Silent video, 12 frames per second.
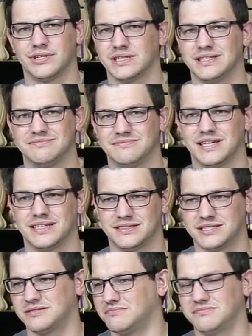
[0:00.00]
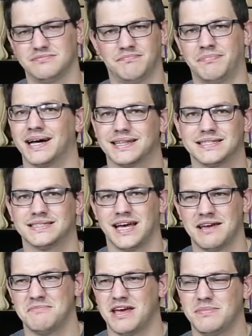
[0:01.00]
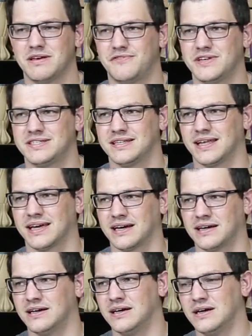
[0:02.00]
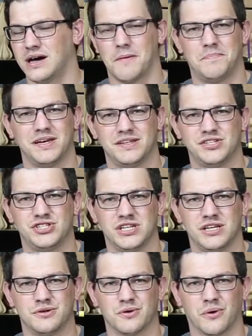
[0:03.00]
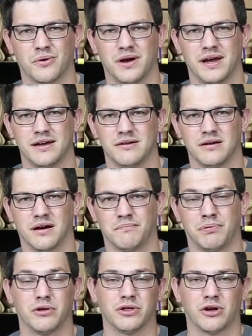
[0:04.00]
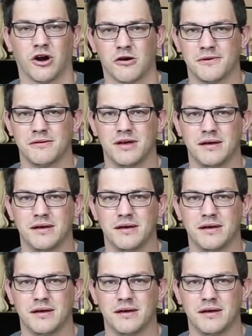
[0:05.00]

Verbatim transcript: really. It's about the same. Maybe if it's in like a, a PETG or a, a polycarbonate